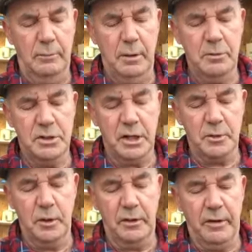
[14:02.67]
Maybe it's next
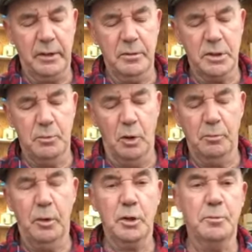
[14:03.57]
week. I've had them in small
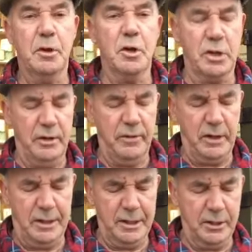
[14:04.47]
pots because I never
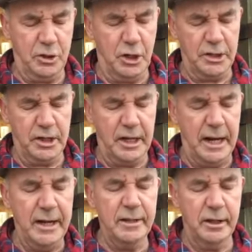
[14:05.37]
had a chance to get
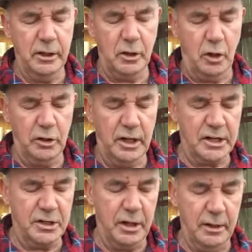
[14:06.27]
anything in the garden
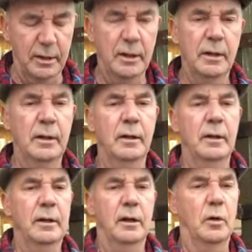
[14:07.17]
last year.
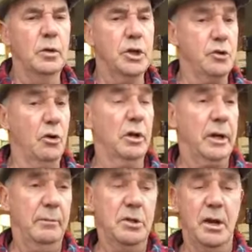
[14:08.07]
I only struggled to
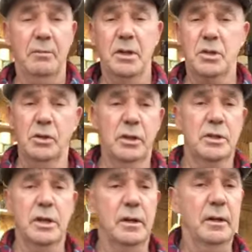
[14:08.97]
get my Japanese
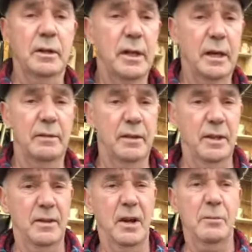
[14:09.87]
onions in, and they're
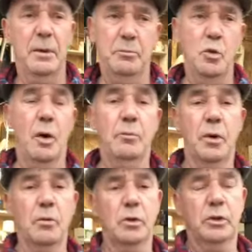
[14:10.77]
a bit poor, but
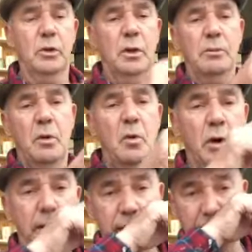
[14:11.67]
I'm going to do a little bit of
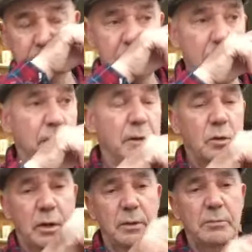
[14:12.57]
work on them this week. I'm
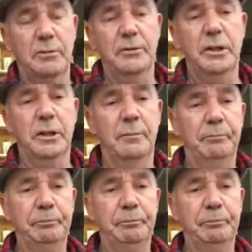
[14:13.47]
going to give them a feed.